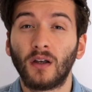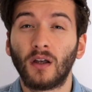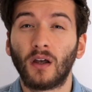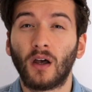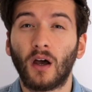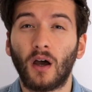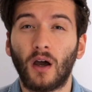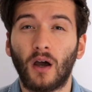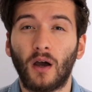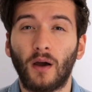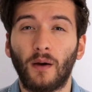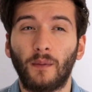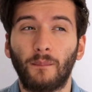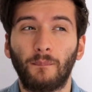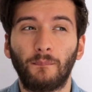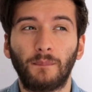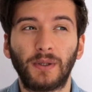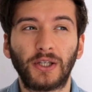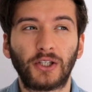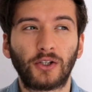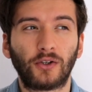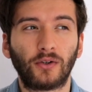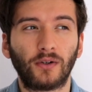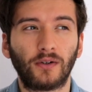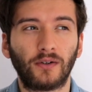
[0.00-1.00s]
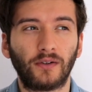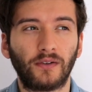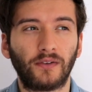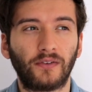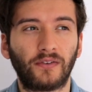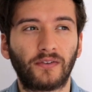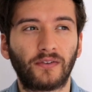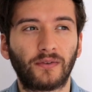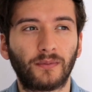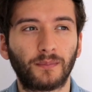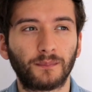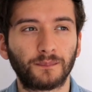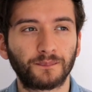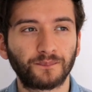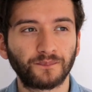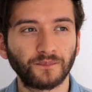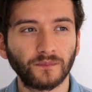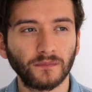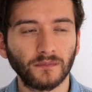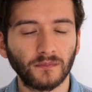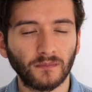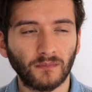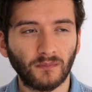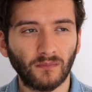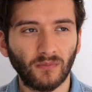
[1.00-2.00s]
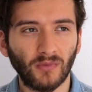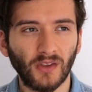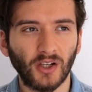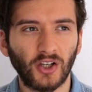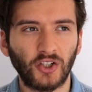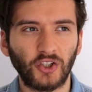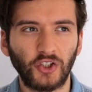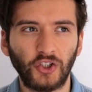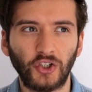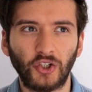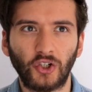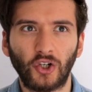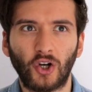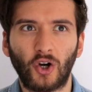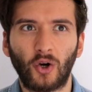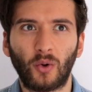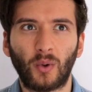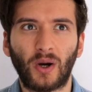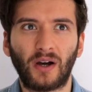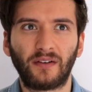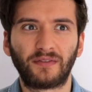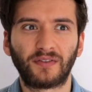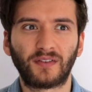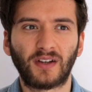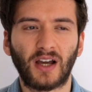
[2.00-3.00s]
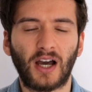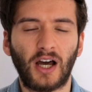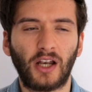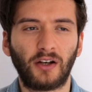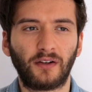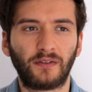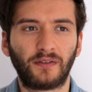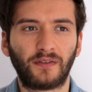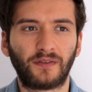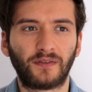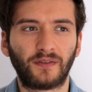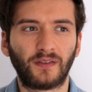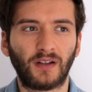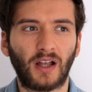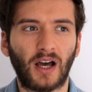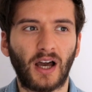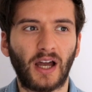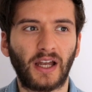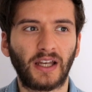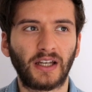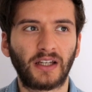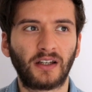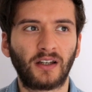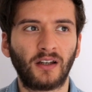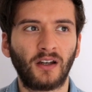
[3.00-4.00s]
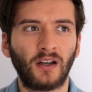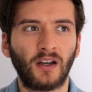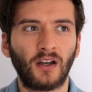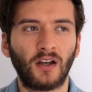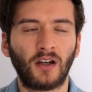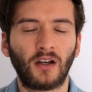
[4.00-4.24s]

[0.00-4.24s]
Um, because, you know, I've kind of like,